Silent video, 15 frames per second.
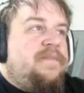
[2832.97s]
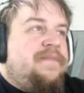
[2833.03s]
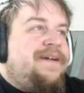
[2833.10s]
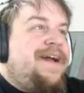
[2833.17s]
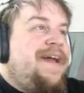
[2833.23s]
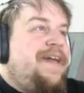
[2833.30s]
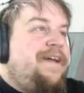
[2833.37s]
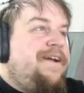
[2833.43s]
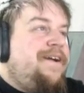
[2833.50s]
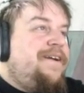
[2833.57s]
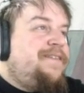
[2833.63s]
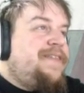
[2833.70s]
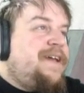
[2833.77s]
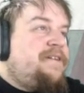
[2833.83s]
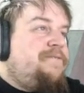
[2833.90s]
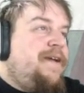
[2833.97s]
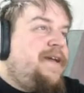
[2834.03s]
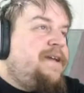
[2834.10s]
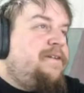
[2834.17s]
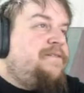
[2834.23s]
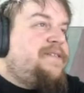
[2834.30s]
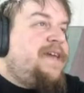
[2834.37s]
I heard the
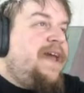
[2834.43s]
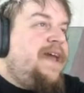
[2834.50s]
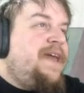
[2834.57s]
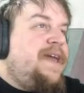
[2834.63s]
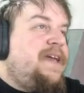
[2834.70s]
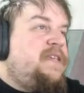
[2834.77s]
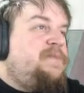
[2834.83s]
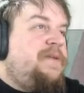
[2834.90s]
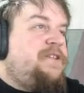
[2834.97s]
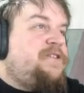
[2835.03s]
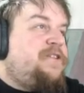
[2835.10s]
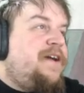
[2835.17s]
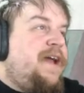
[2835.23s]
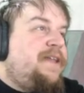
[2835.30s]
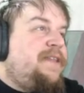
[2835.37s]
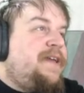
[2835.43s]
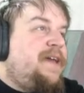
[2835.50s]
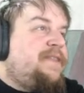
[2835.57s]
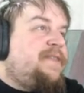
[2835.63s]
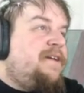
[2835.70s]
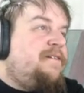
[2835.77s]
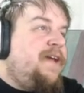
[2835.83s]
Krenko's gang has been trying to
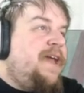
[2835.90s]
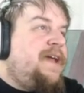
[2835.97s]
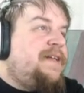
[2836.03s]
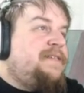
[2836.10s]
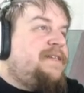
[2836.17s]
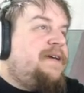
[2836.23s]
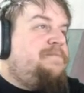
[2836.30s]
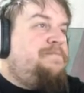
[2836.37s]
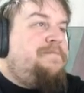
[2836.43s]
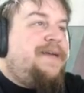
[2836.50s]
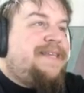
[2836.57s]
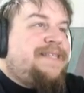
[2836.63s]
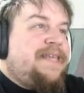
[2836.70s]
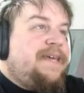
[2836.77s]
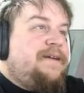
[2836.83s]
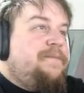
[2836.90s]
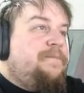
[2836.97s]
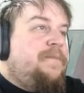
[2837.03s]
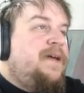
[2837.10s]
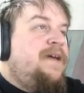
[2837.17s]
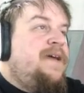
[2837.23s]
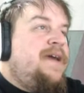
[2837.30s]
get their hands on
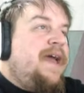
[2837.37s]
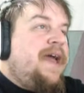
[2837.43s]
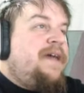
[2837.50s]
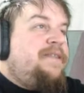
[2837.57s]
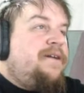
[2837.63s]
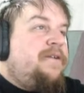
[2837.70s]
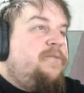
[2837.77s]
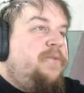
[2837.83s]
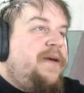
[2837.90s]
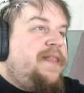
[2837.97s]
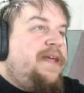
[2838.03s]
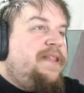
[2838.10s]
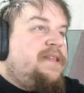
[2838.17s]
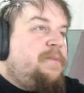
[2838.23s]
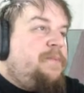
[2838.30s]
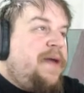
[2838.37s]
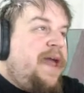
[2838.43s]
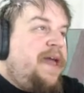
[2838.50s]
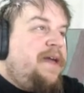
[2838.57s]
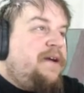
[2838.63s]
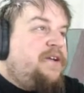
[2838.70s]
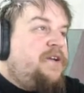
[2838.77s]
Mizium, and are willing to
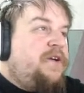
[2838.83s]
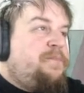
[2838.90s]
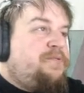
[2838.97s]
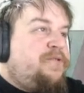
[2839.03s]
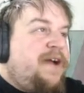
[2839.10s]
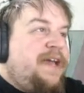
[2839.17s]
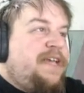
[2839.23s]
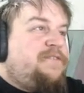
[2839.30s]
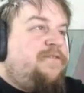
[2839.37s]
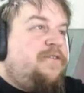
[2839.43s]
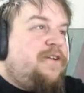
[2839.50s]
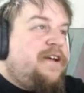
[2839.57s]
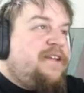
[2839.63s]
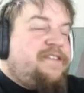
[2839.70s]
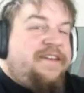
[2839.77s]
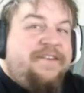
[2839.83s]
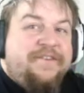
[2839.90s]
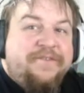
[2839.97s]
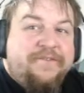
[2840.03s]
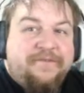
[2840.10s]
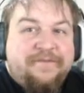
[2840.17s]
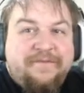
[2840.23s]
pay a good price for it
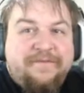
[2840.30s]
too.